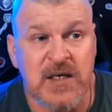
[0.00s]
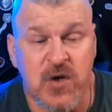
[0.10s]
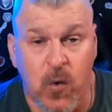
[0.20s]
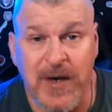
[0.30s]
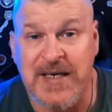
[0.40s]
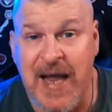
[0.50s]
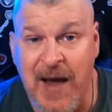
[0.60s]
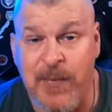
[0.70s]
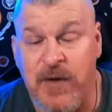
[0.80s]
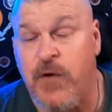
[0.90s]
is going to
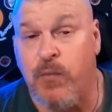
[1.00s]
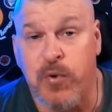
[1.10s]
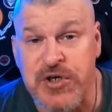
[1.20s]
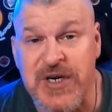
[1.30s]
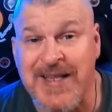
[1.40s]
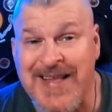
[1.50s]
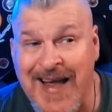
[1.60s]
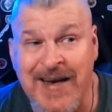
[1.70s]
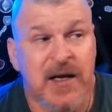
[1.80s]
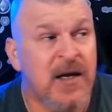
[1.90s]
happen. If you appreciate that